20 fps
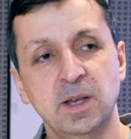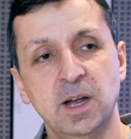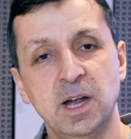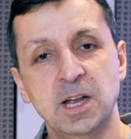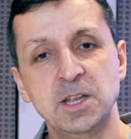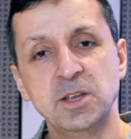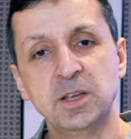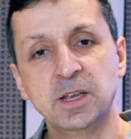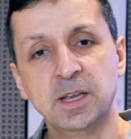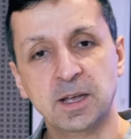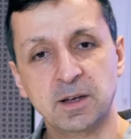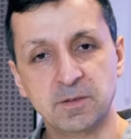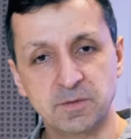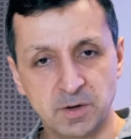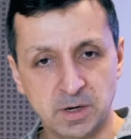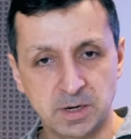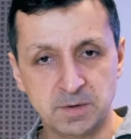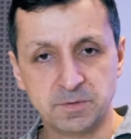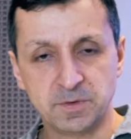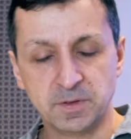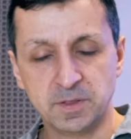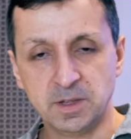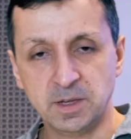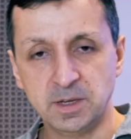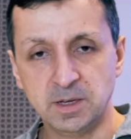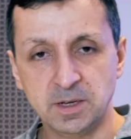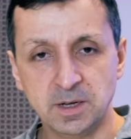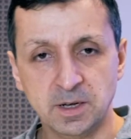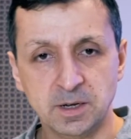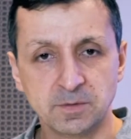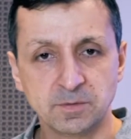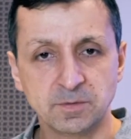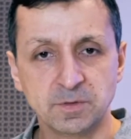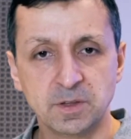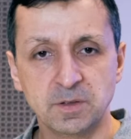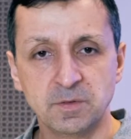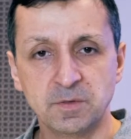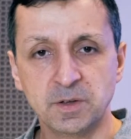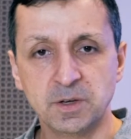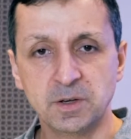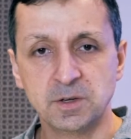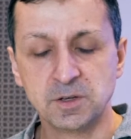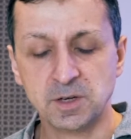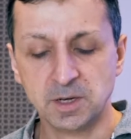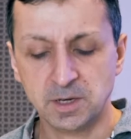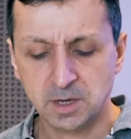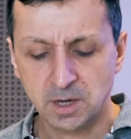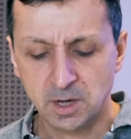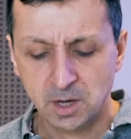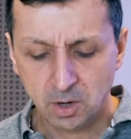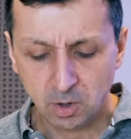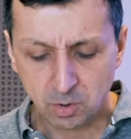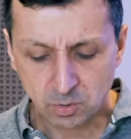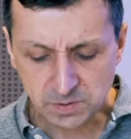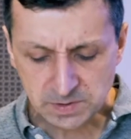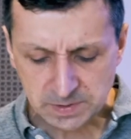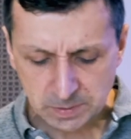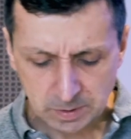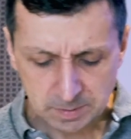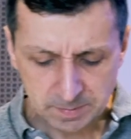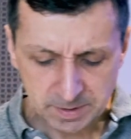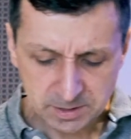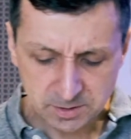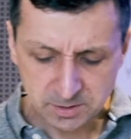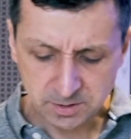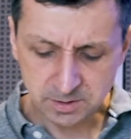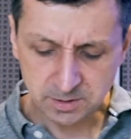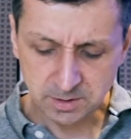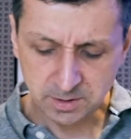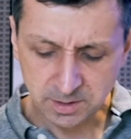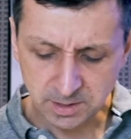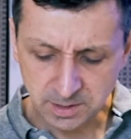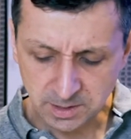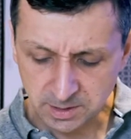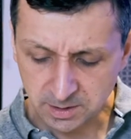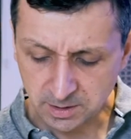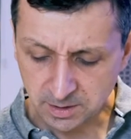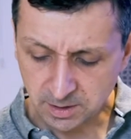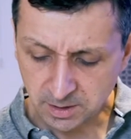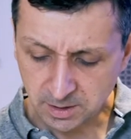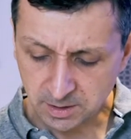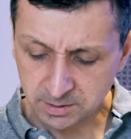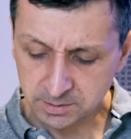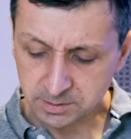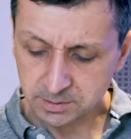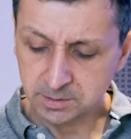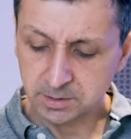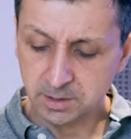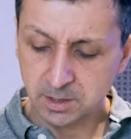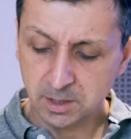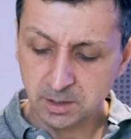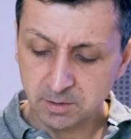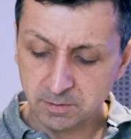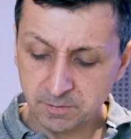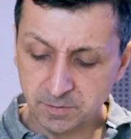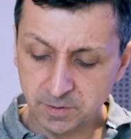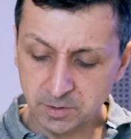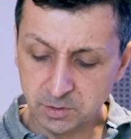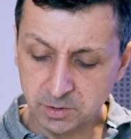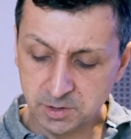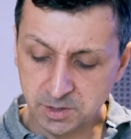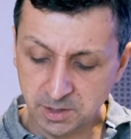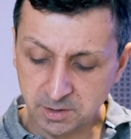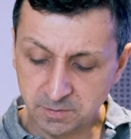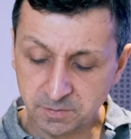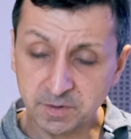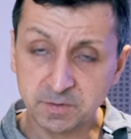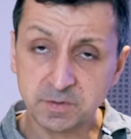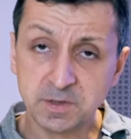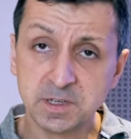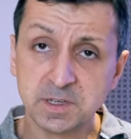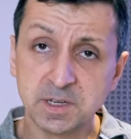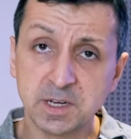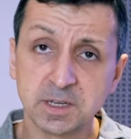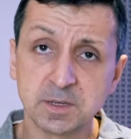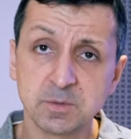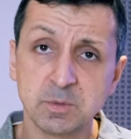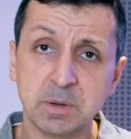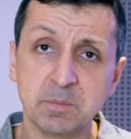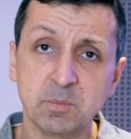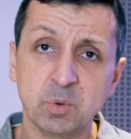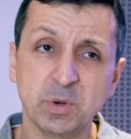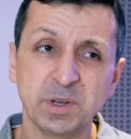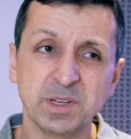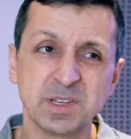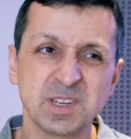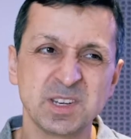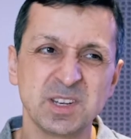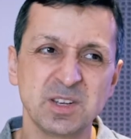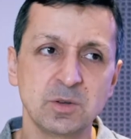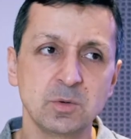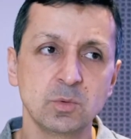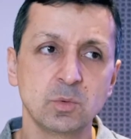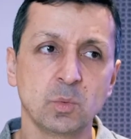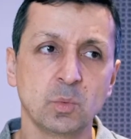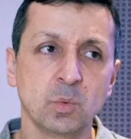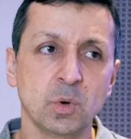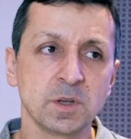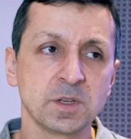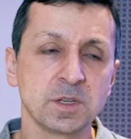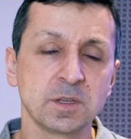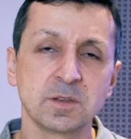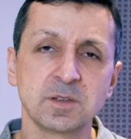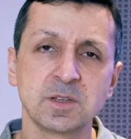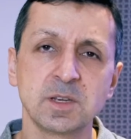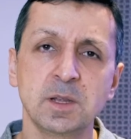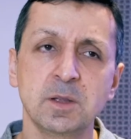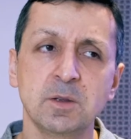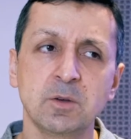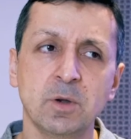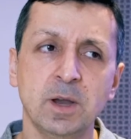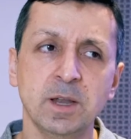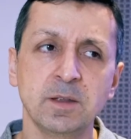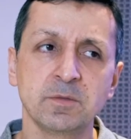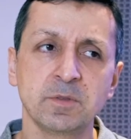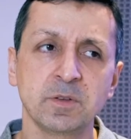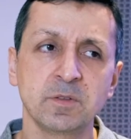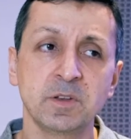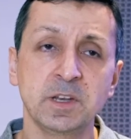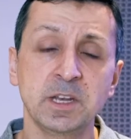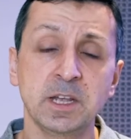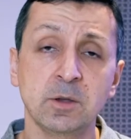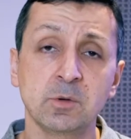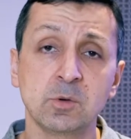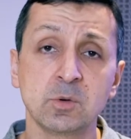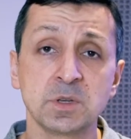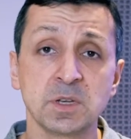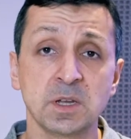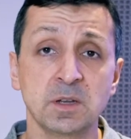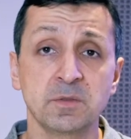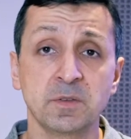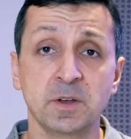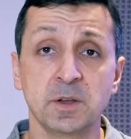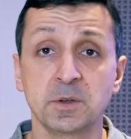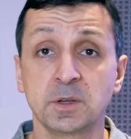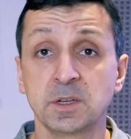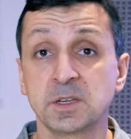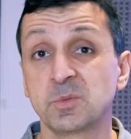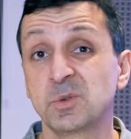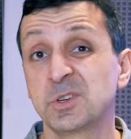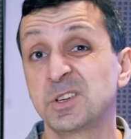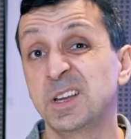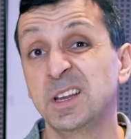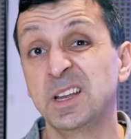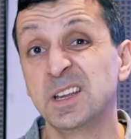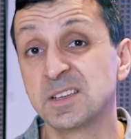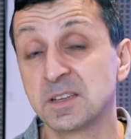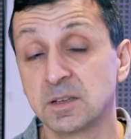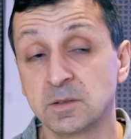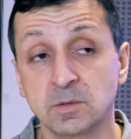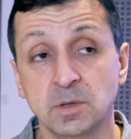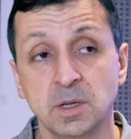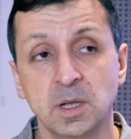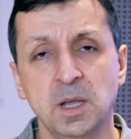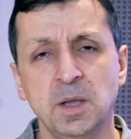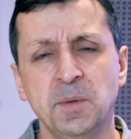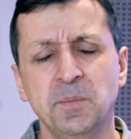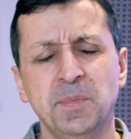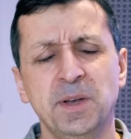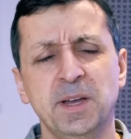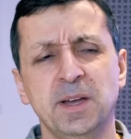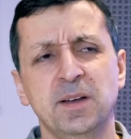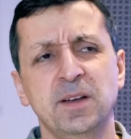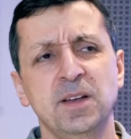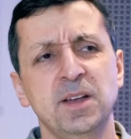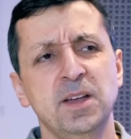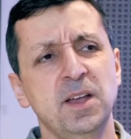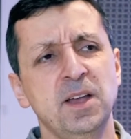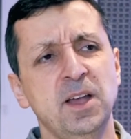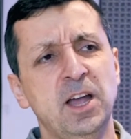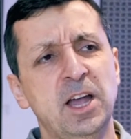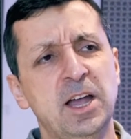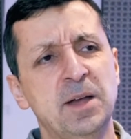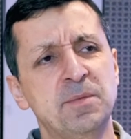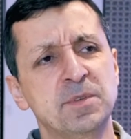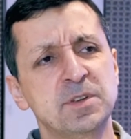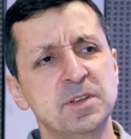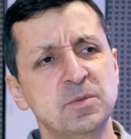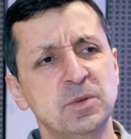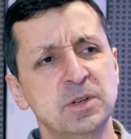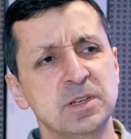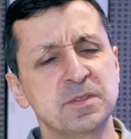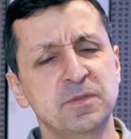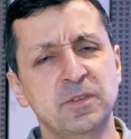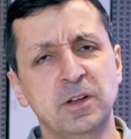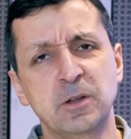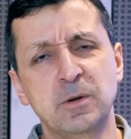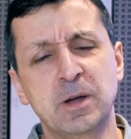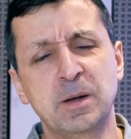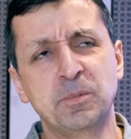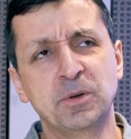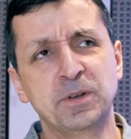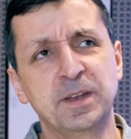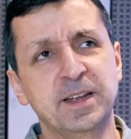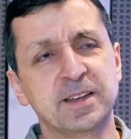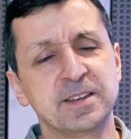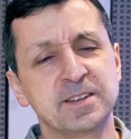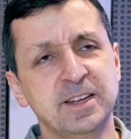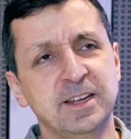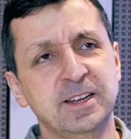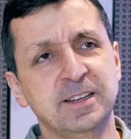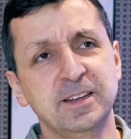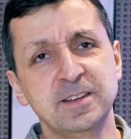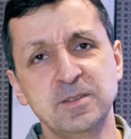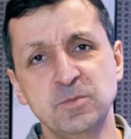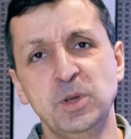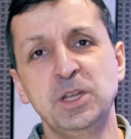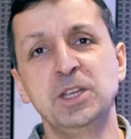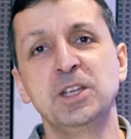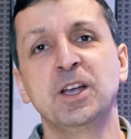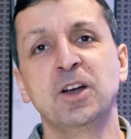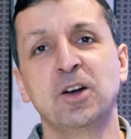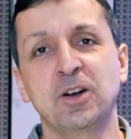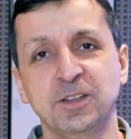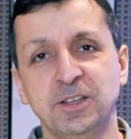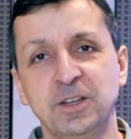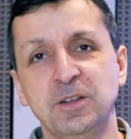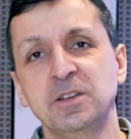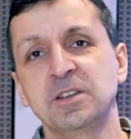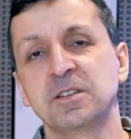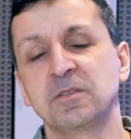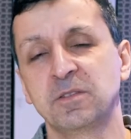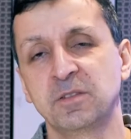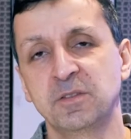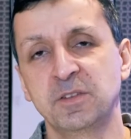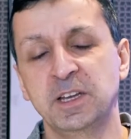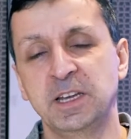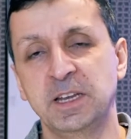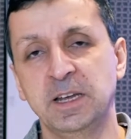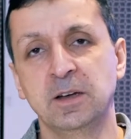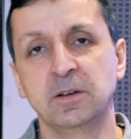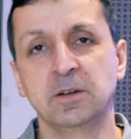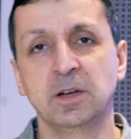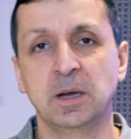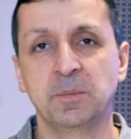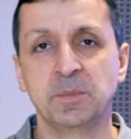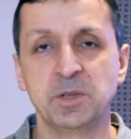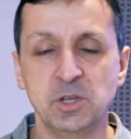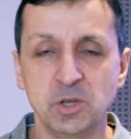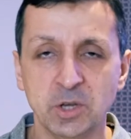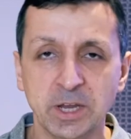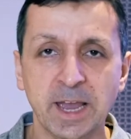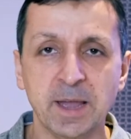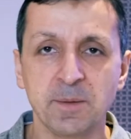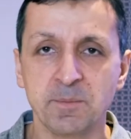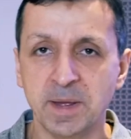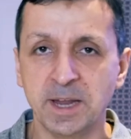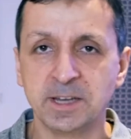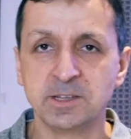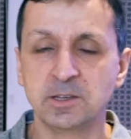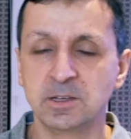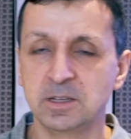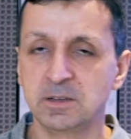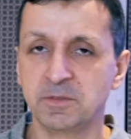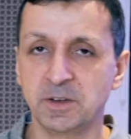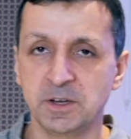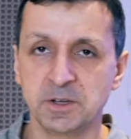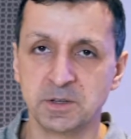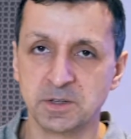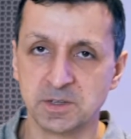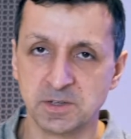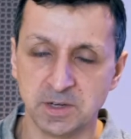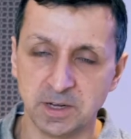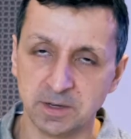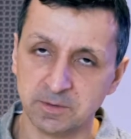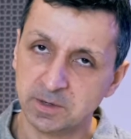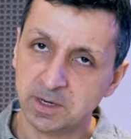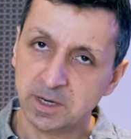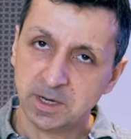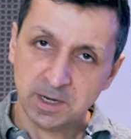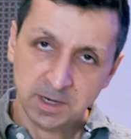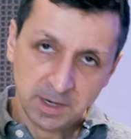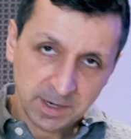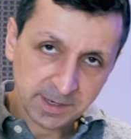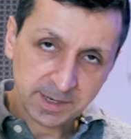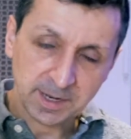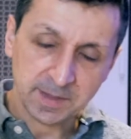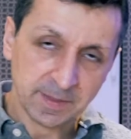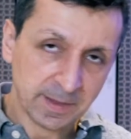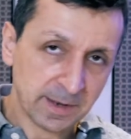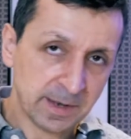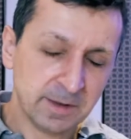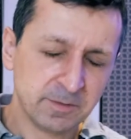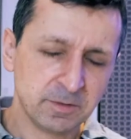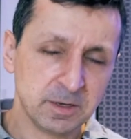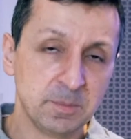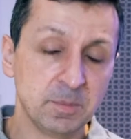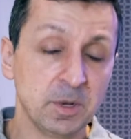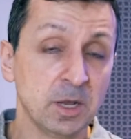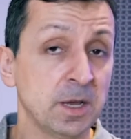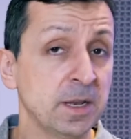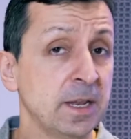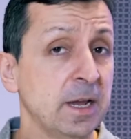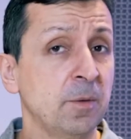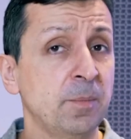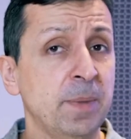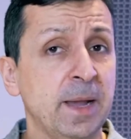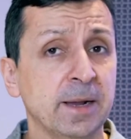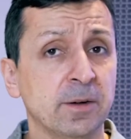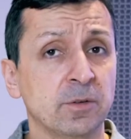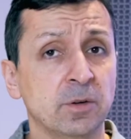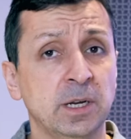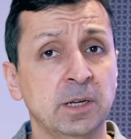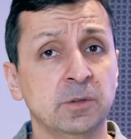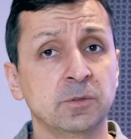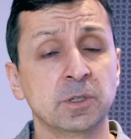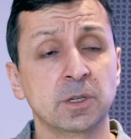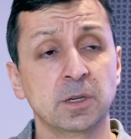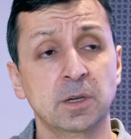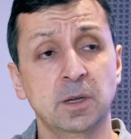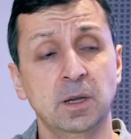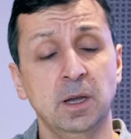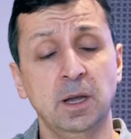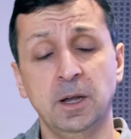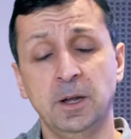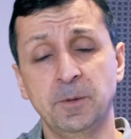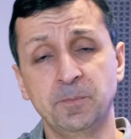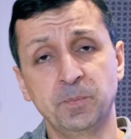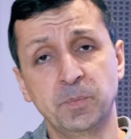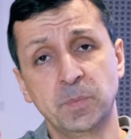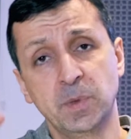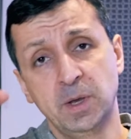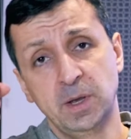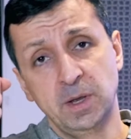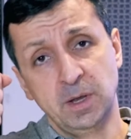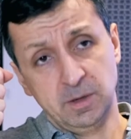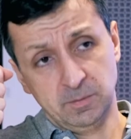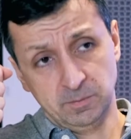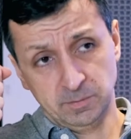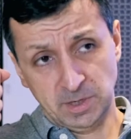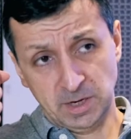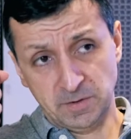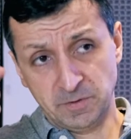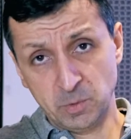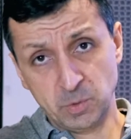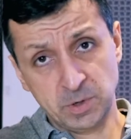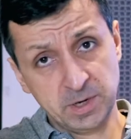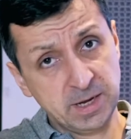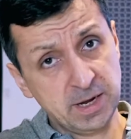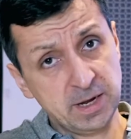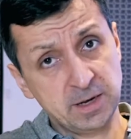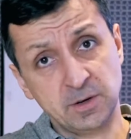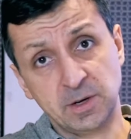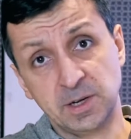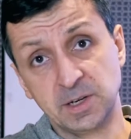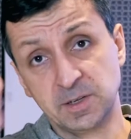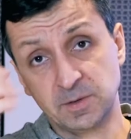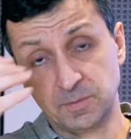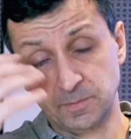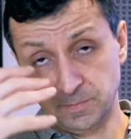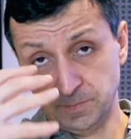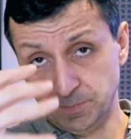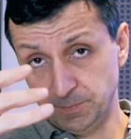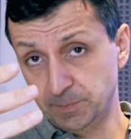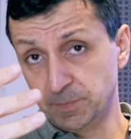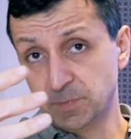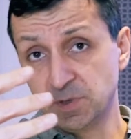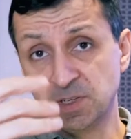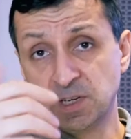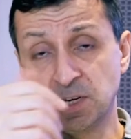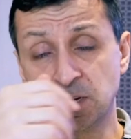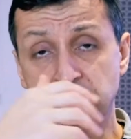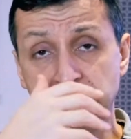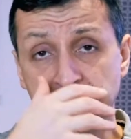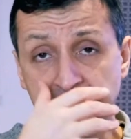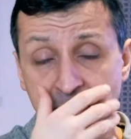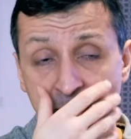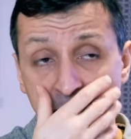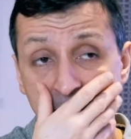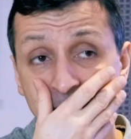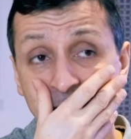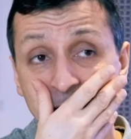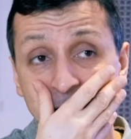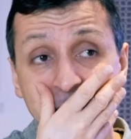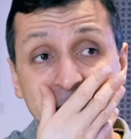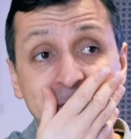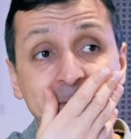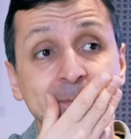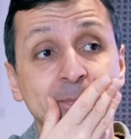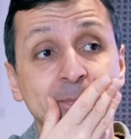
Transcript: you can get a vibe for the Fuji. Also, I mentioned that the Fuji 56 1.2 wasn't too great for video autofocus, which it isn't, but we just wanted to follow up on that and say it doesn't mean you can't use it for video. I mean, you can manually focus it and get that lovely blurred out background if you want to get a nice cinematic look.